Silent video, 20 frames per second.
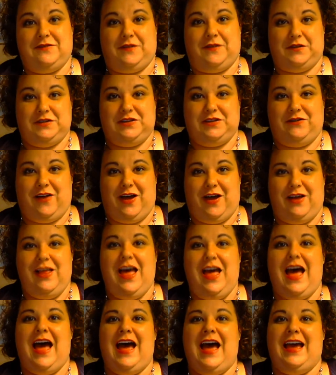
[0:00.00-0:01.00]
First of
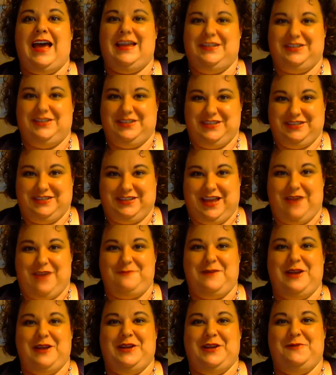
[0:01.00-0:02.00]
all, I just
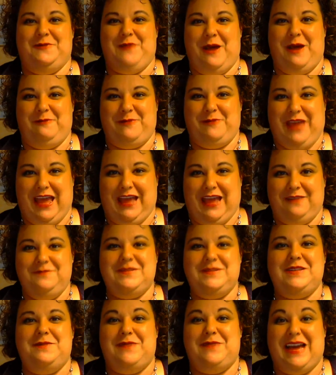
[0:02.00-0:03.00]
got my new webcam,
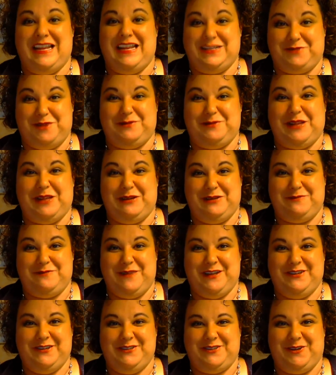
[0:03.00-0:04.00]
so might as well play with
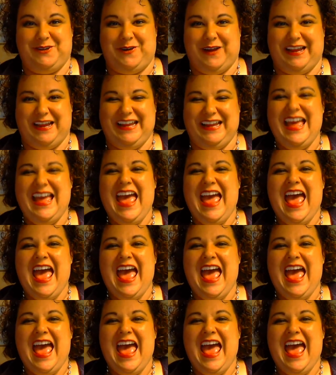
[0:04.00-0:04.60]
my new toy.